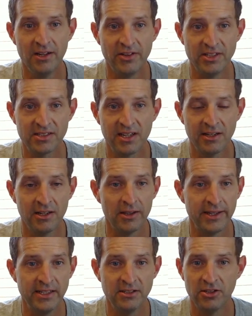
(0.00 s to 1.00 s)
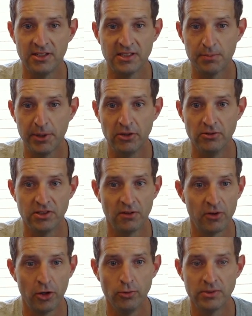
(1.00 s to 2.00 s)
This can lead to disputes
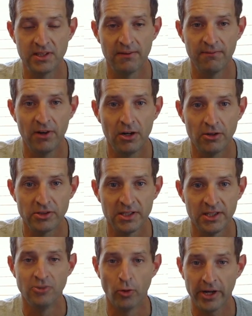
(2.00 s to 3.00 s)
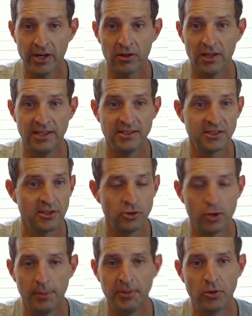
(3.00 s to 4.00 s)
over who was at fault. North Carolina's
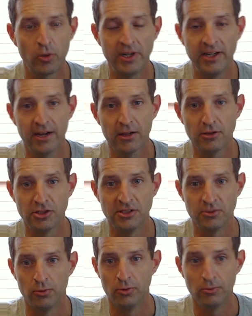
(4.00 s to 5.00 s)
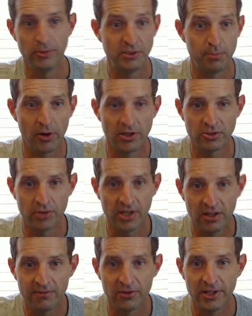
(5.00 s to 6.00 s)
contributory negligence rule, which bars
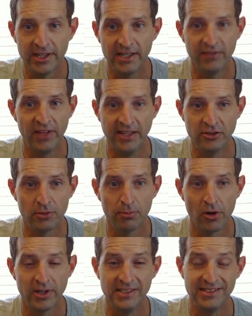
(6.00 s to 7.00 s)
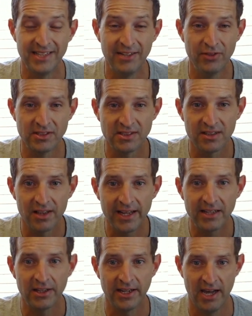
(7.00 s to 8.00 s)
recovery if the injured party is even
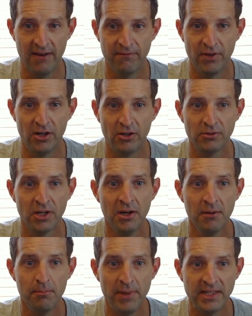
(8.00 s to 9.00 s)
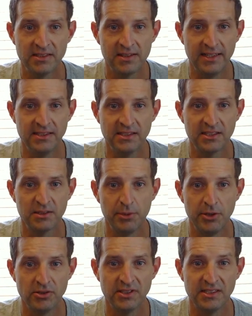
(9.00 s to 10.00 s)
slightly at fault, makes these
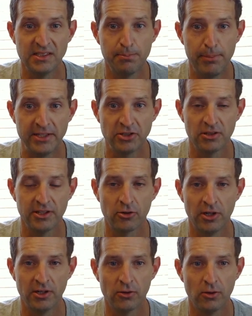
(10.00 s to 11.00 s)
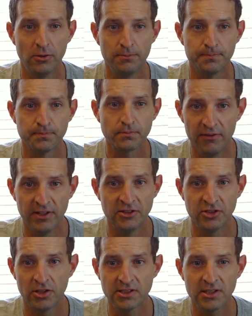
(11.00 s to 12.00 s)
disputes especially critical. If an
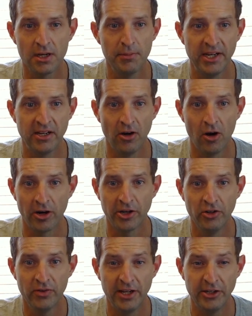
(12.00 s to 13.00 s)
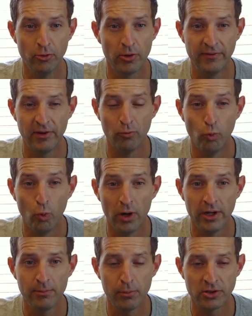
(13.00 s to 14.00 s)
insurance company can argue that you are even
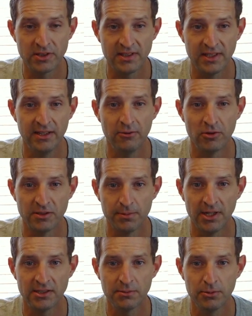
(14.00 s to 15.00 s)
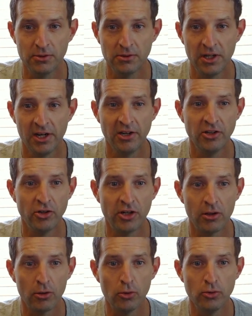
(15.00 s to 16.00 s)
1% responsible, you
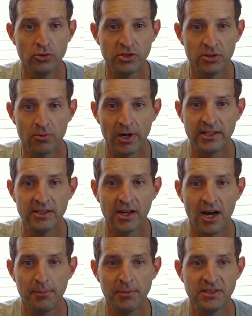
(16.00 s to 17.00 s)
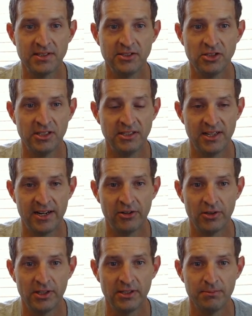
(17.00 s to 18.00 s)
could lose your right to compensation
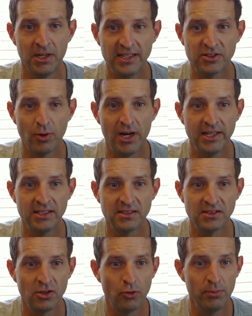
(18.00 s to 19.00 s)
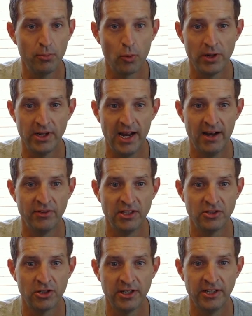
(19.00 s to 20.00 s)
entirely. That's why it's so important to have
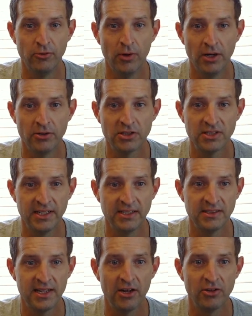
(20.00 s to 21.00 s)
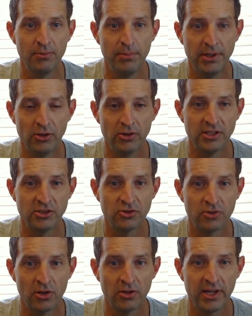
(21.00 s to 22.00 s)
an attorney who understands how to build a
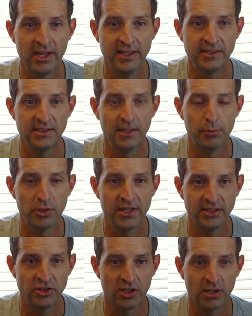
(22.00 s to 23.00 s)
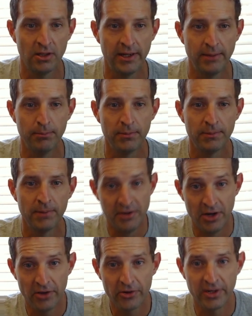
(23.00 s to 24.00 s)
strong case and protect your claim.
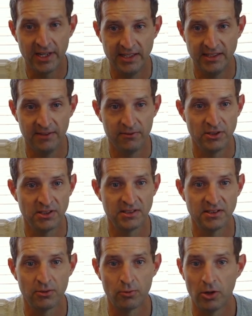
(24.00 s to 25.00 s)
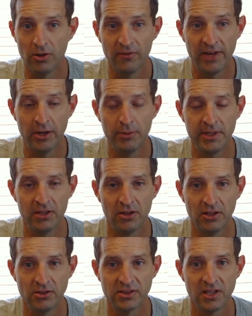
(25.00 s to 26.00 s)
Another key difference is the role of
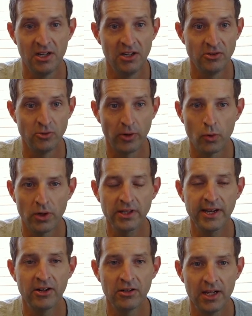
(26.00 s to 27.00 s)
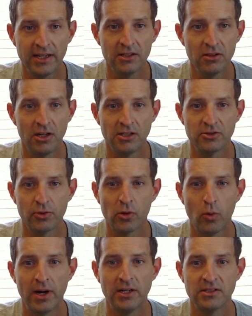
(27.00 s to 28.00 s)
helmet laws. North Carolina laws
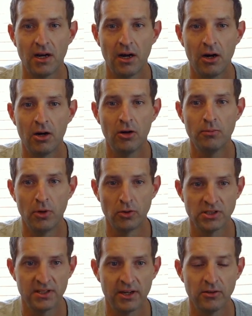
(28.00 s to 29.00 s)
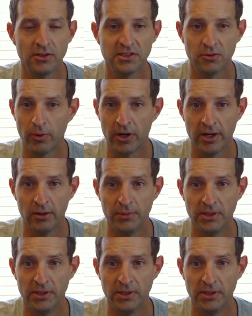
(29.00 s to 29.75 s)
requires all motorcyclists to wear